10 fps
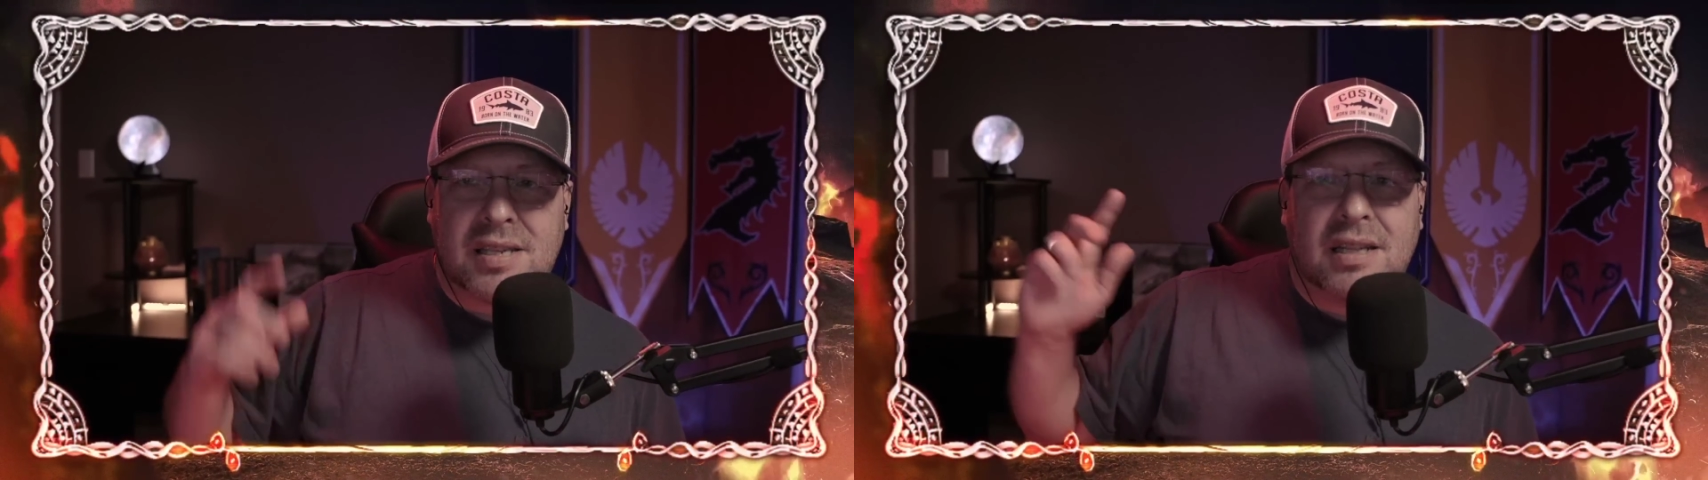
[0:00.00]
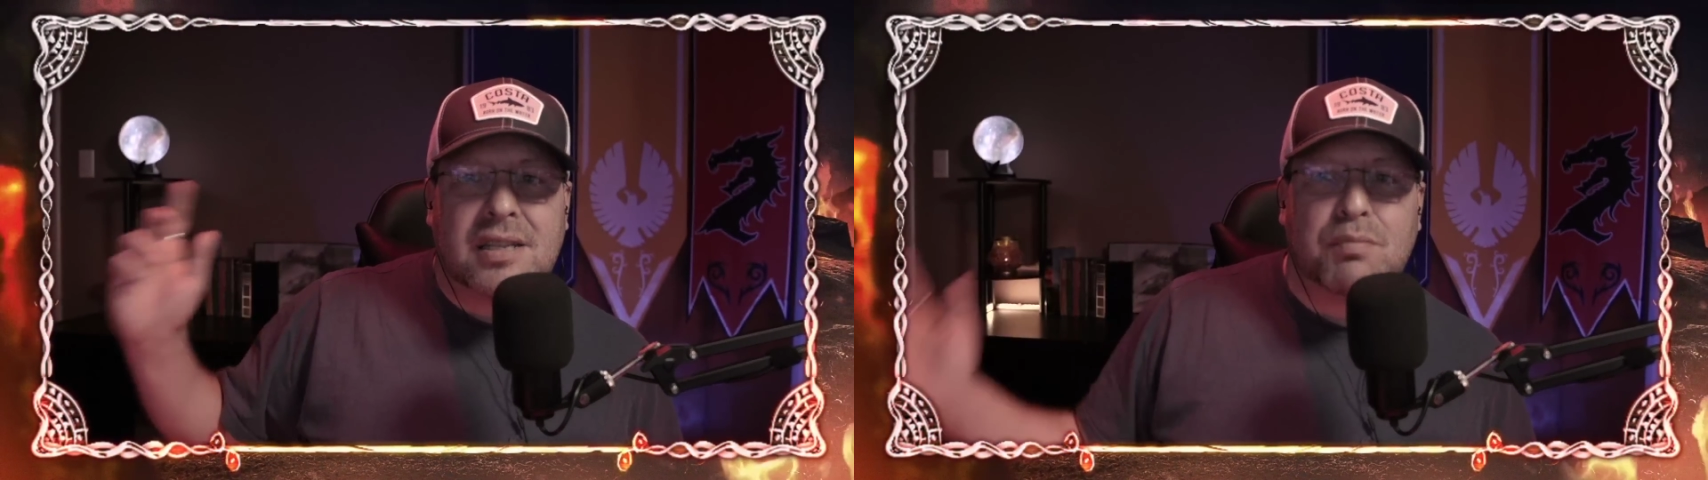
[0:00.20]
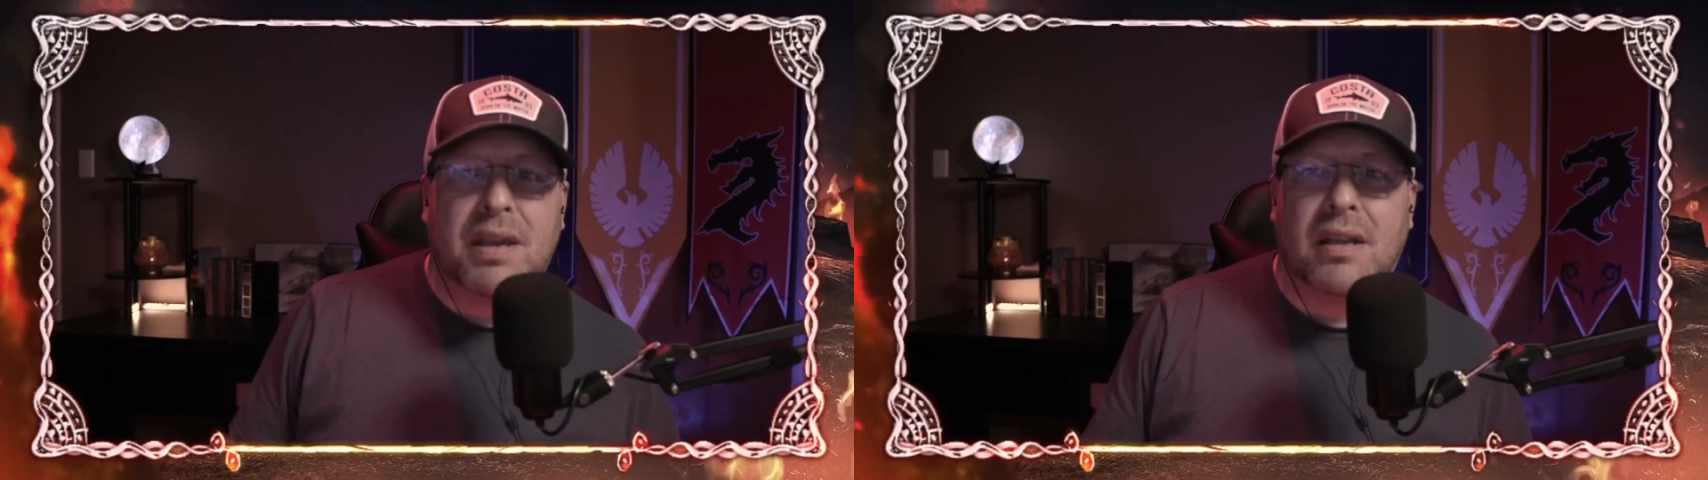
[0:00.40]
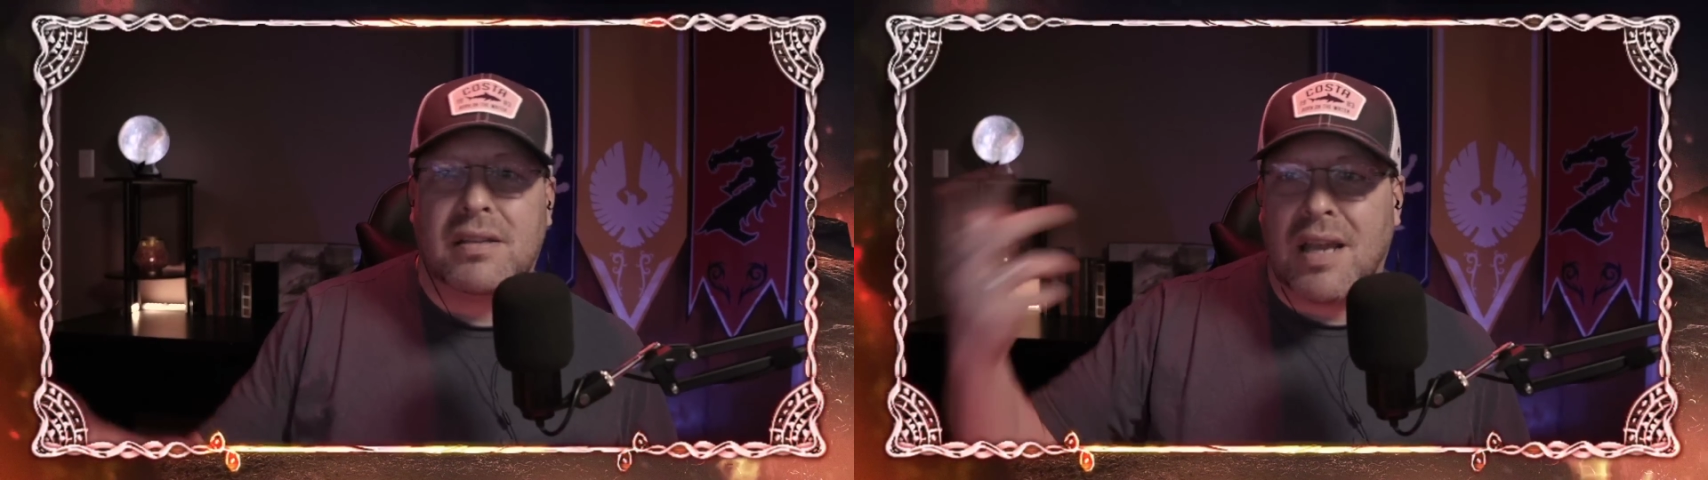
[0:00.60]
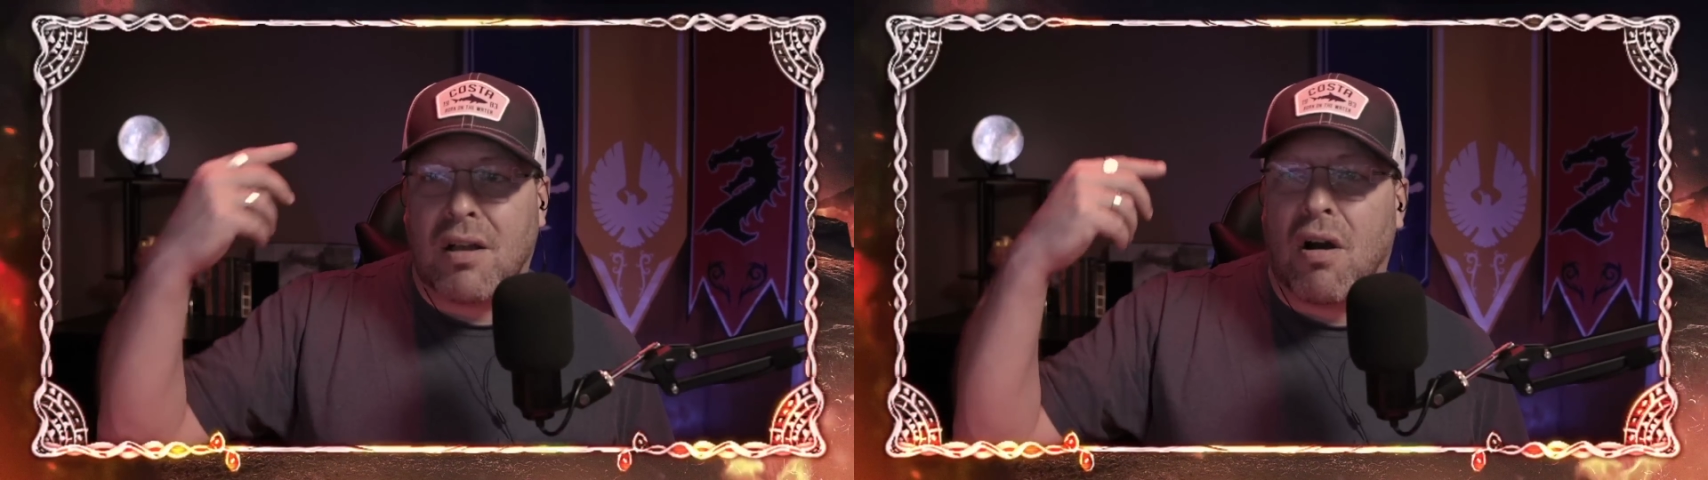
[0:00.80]
let's make it
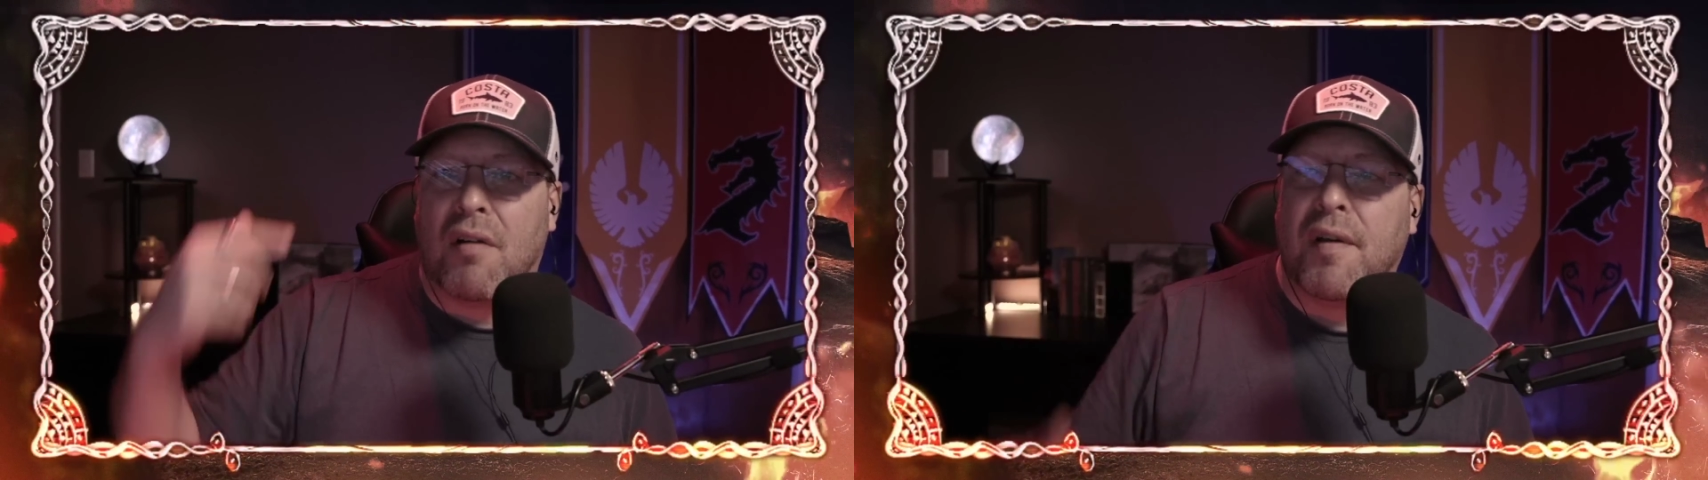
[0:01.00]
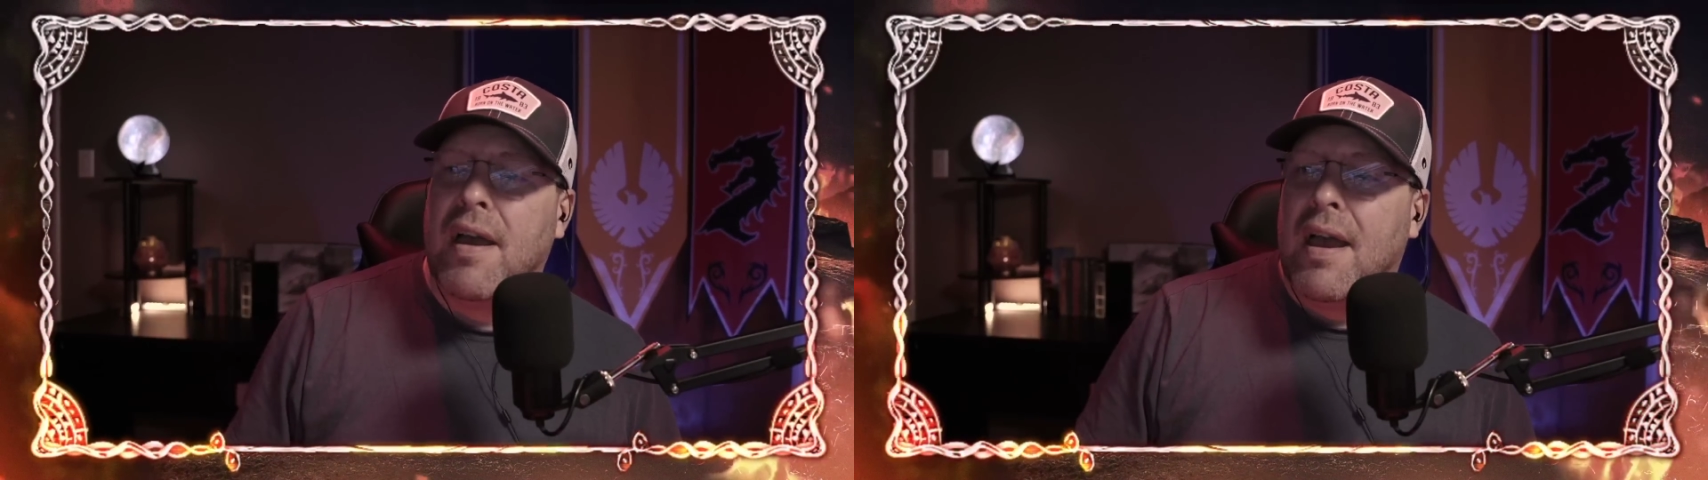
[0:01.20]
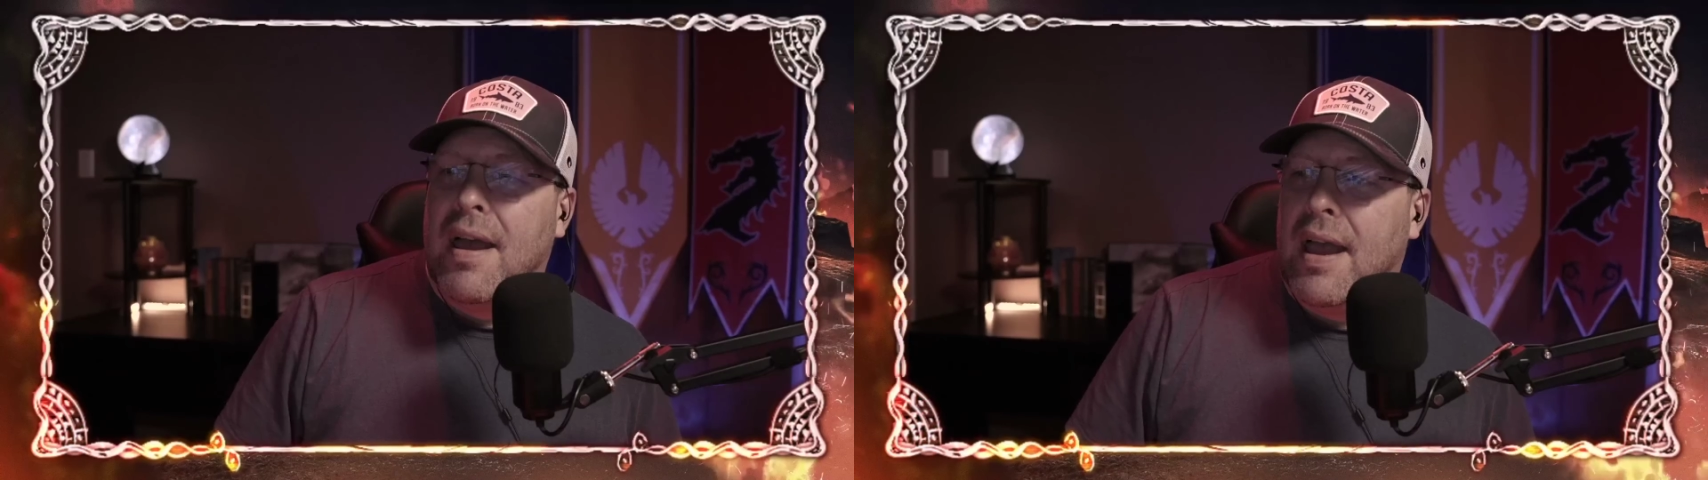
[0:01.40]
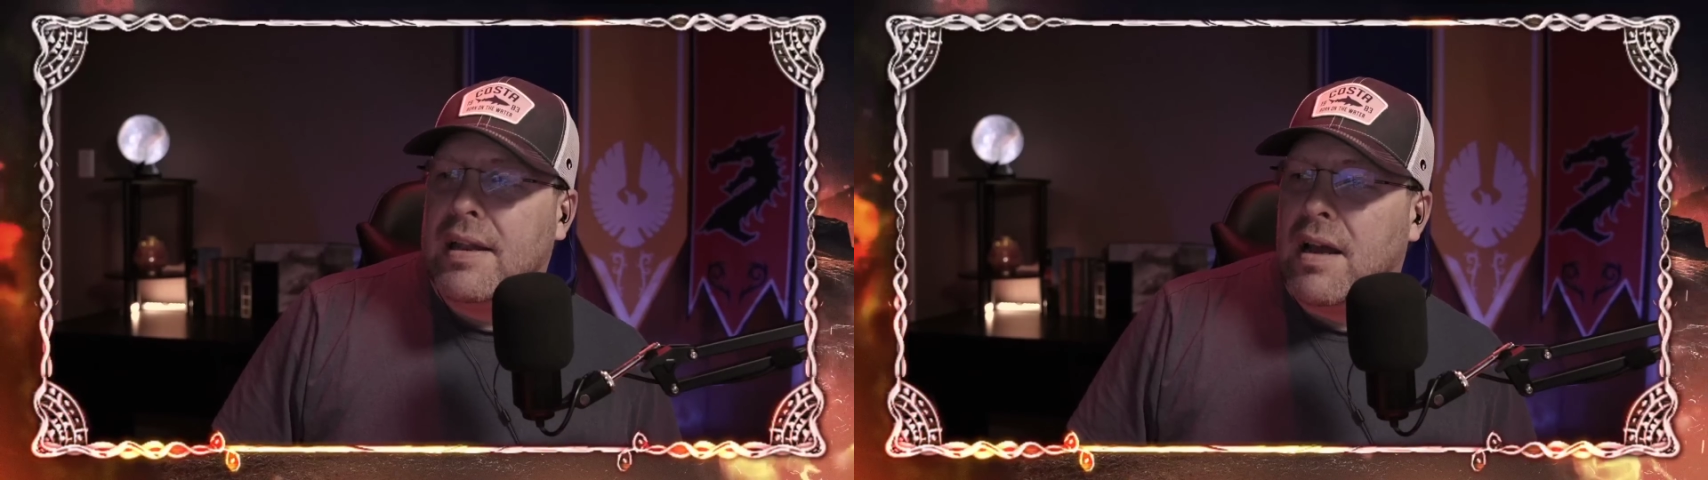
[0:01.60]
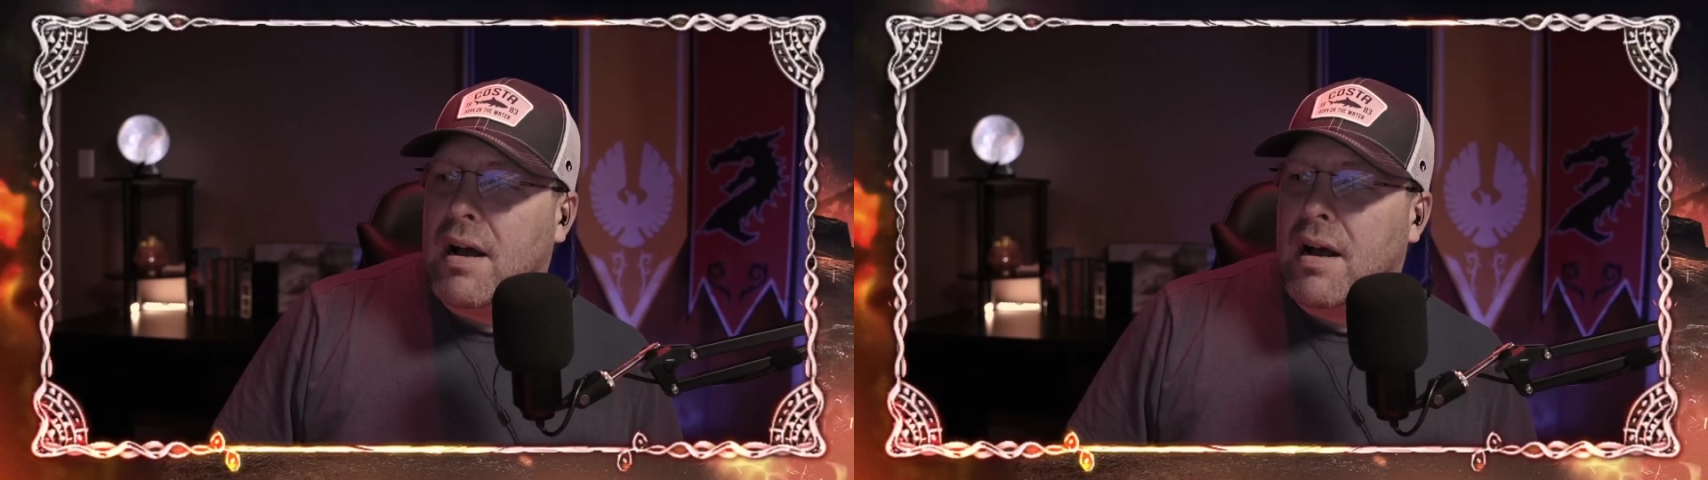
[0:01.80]
take off. And